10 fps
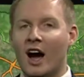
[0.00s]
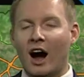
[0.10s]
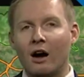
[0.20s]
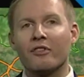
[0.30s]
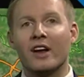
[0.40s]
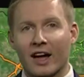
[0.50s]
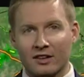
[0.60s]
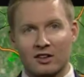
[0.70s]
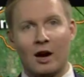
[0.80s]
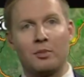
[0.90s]
of the
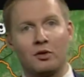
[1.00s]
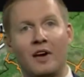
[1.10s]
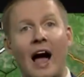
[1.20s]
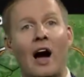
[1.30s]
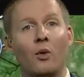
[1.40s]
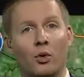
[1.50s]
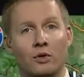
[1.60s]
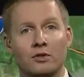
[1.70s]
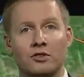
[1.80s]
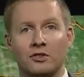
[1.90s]
next couple of
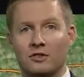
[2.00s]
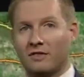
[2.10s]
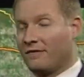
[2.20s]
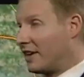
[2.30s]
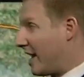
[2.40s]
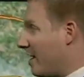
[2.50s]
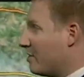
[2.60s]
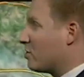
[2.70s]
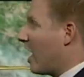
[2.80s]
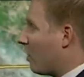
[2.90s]
hours. Again,
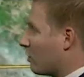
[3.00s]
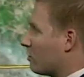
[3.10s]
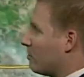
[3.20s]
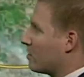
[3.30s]
the showers we've been